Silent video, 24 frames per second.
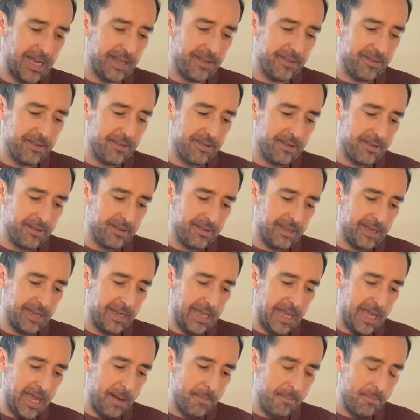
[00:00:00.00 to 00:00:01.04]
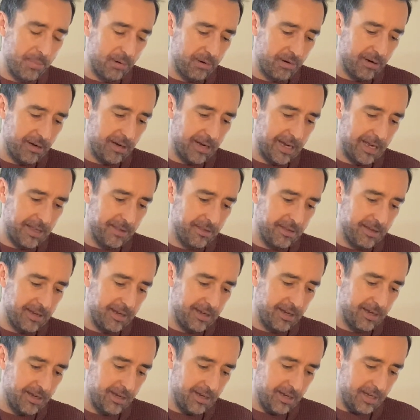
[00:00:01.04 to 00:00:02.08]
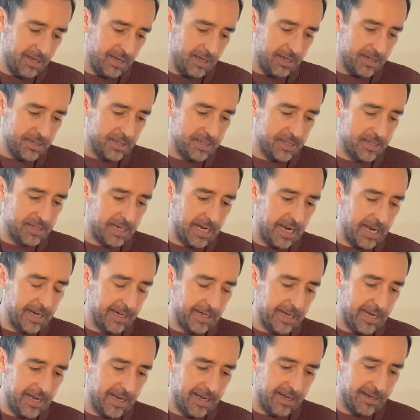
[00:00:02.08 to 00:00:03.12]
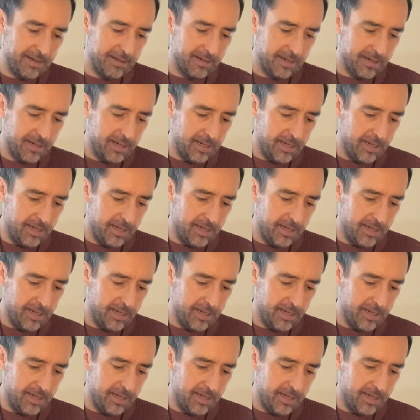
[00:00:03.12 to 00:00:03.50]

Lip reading: and the Emperor and the Star card.